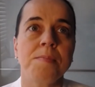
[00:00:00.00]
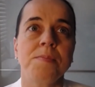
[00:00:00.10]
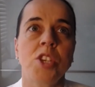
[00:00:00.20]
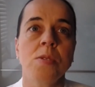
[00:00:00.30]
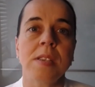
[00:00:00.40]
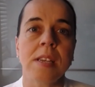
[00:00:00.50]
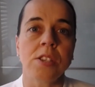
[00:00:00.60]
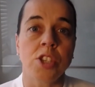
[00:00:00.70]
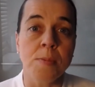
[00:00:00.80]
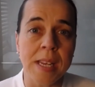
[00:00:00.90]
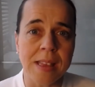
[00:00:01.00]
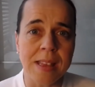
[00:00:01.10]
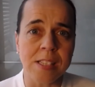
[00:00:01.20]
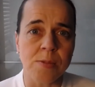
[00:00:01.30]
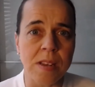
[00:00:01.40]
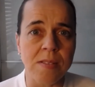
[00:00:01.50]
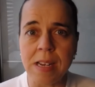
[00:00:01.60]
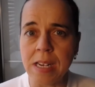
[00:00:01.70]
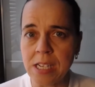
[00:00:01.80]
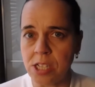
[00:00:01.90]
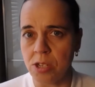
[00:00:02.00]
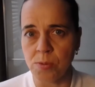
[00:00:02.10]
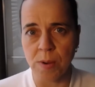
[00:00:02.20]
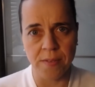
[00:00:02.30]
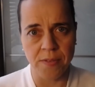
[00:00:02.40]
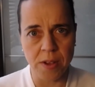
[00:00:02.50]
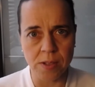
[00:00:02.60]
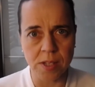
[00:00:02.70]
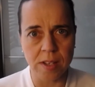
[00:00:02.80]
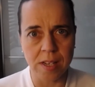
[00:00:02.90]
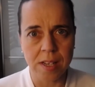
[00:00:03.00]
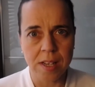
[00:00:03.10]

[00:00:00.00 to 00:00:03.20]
choosing too many things when you really need to choose one and focus on it.